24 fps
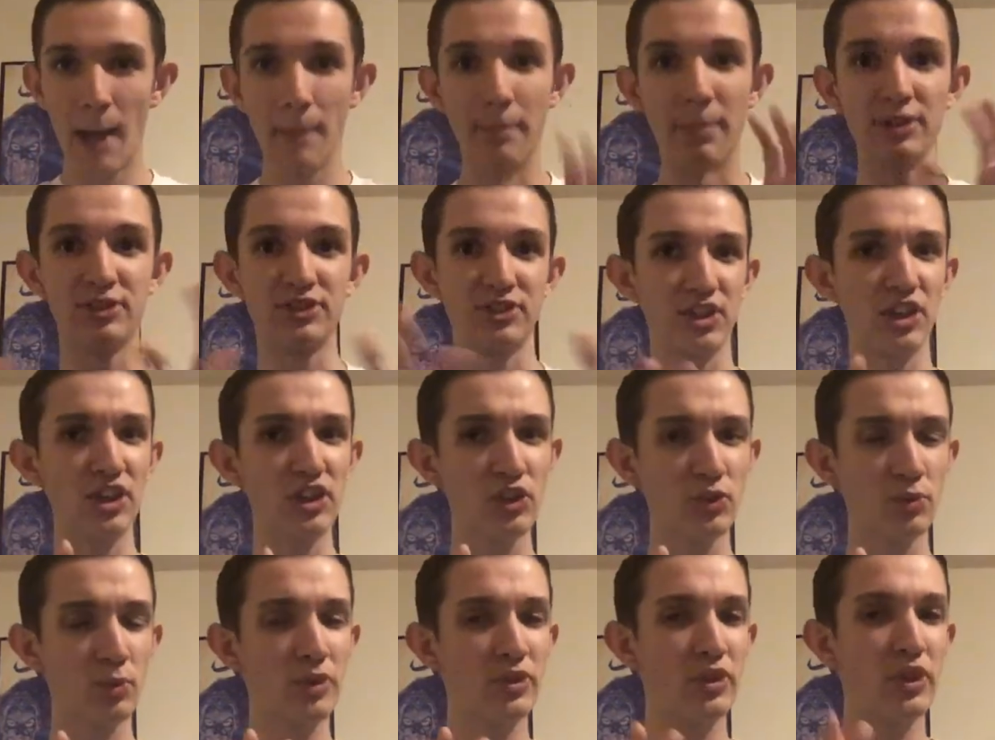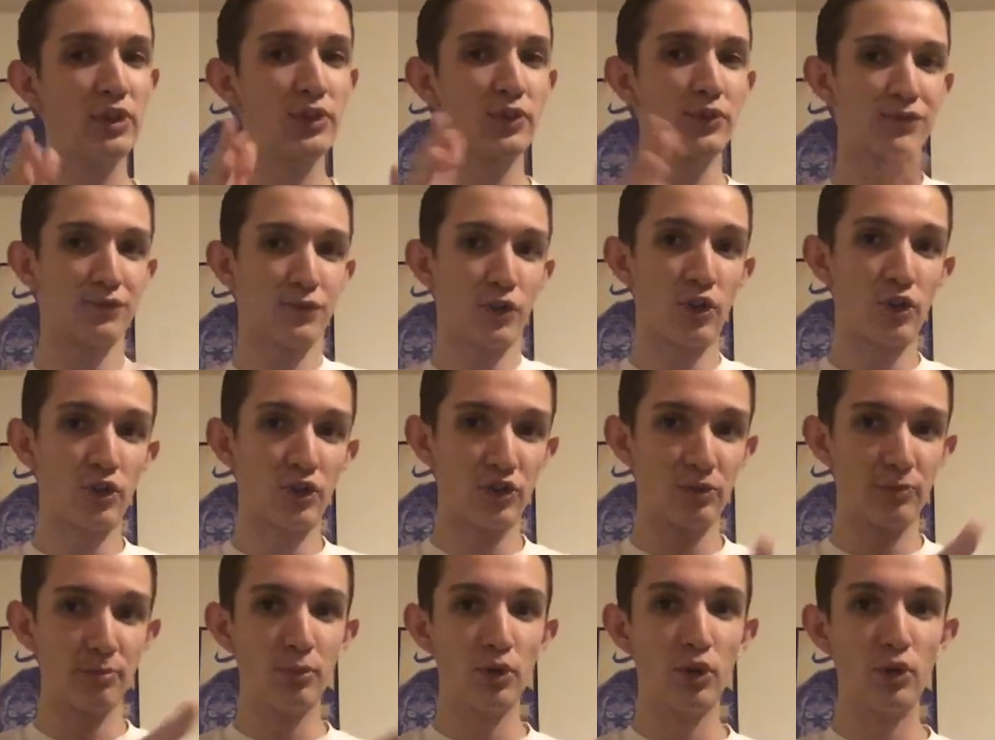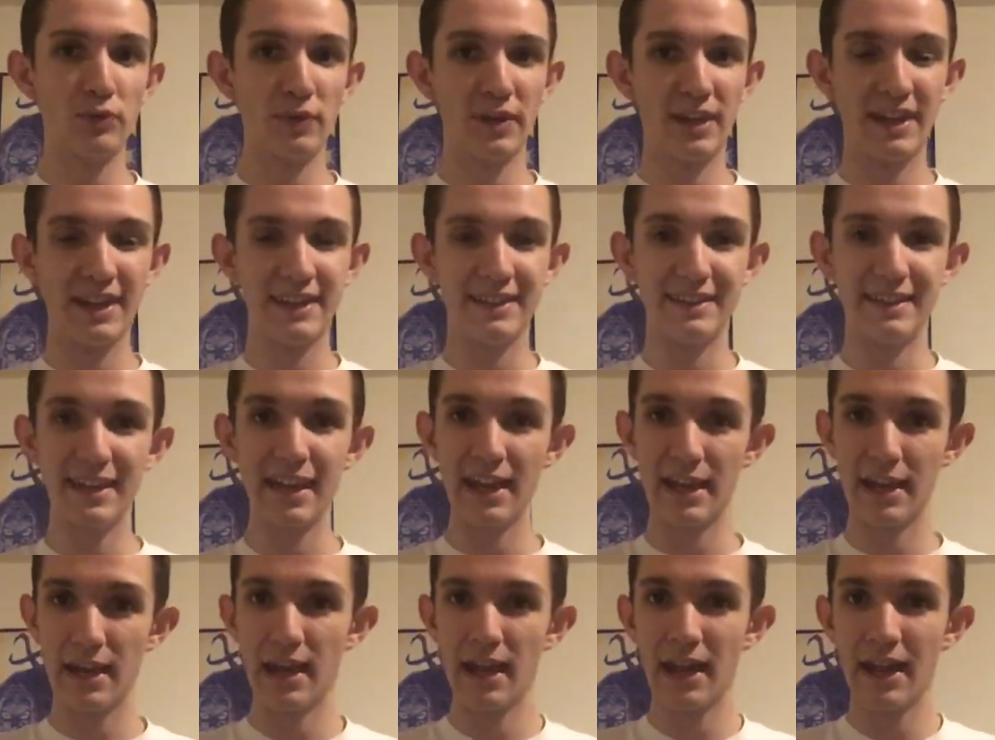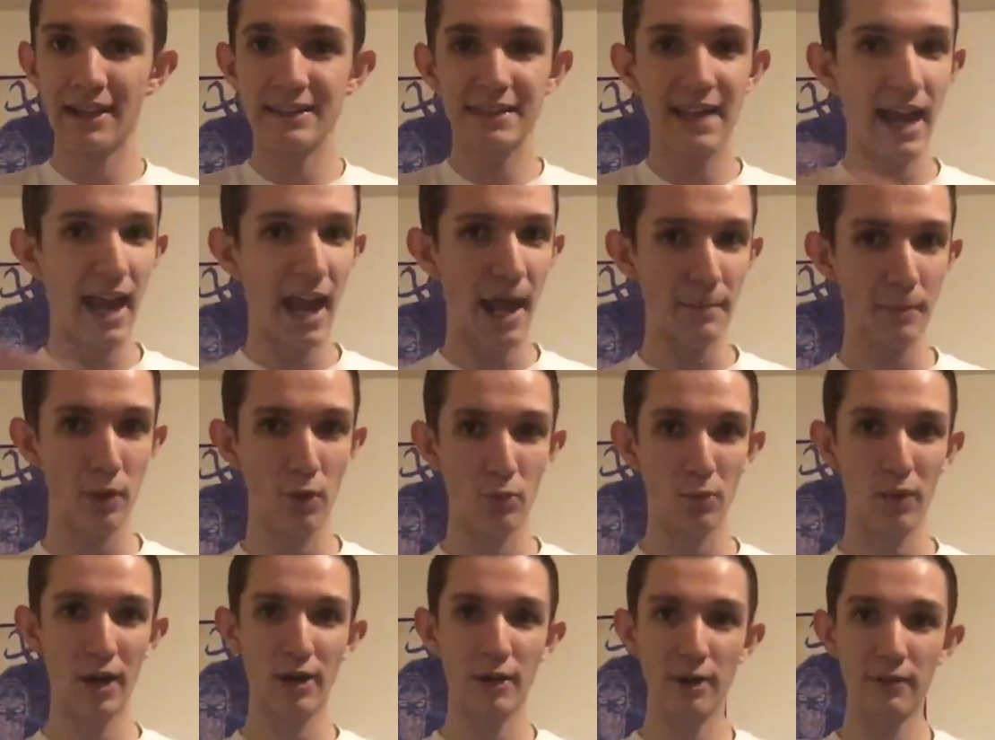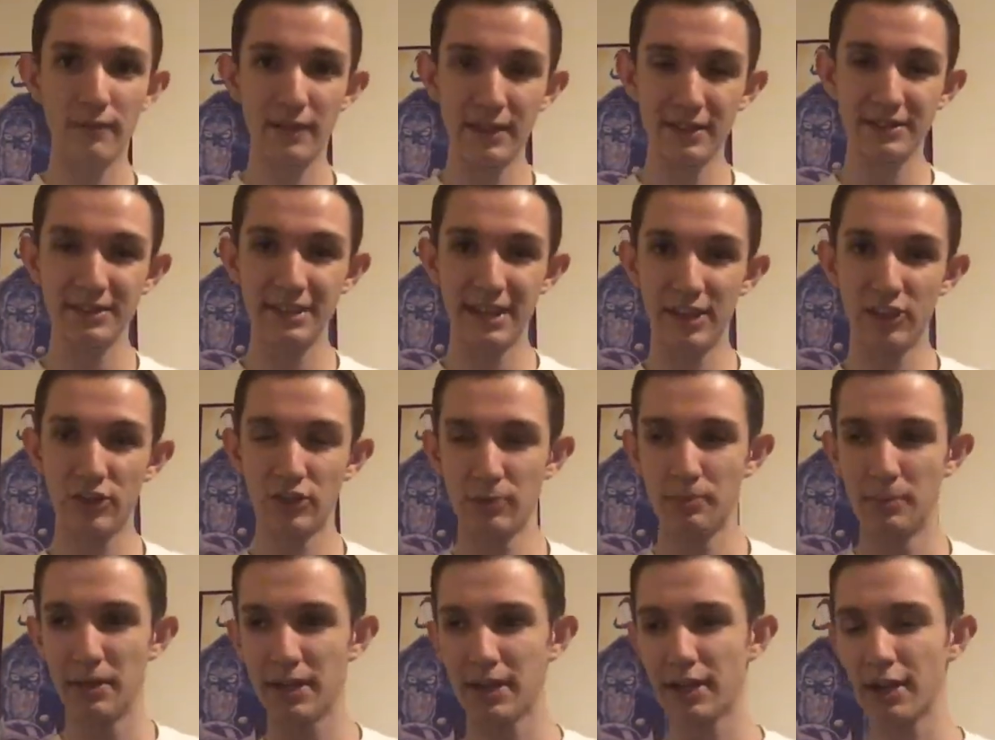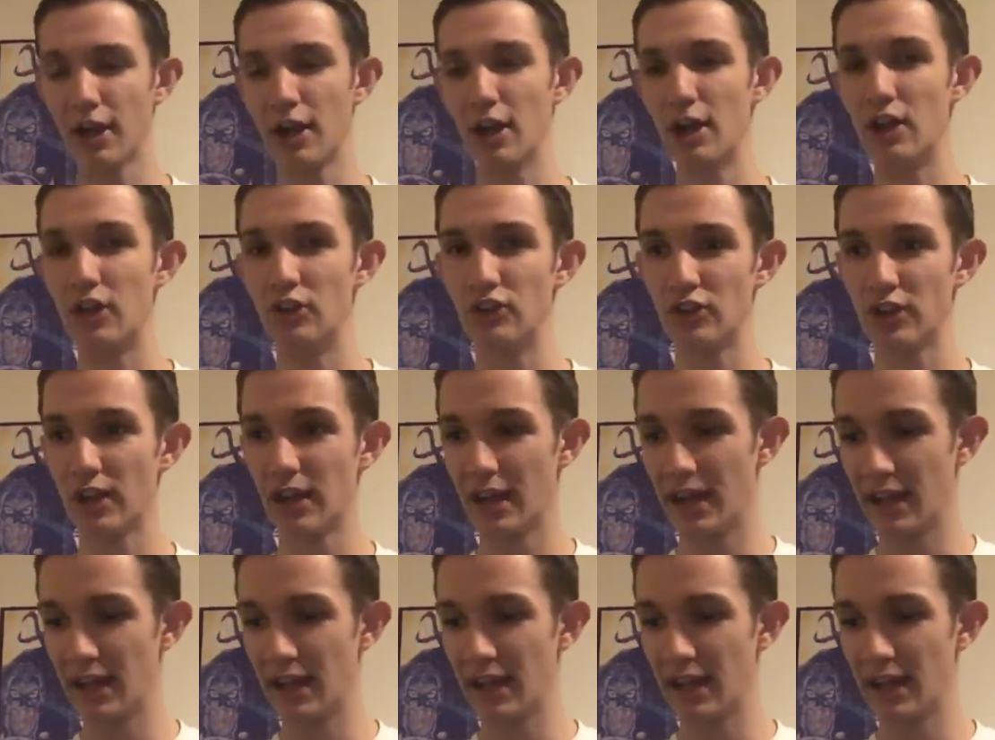But this was his first movie he did that I'm aware of, at least, because